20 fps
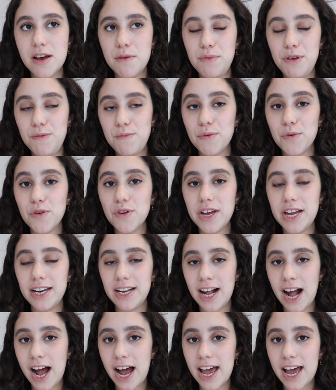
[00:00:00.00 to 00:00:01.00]
people in
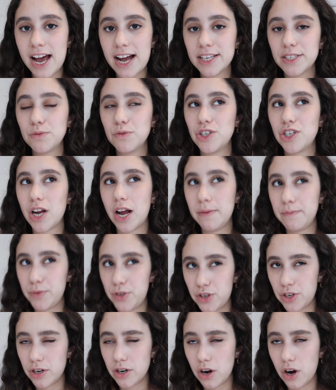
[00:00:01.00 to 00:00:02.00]
kayaks, which I'm
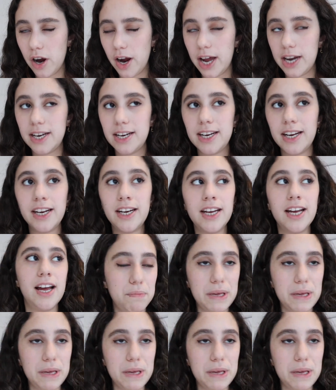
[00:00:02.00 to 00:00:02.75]
sure are edited.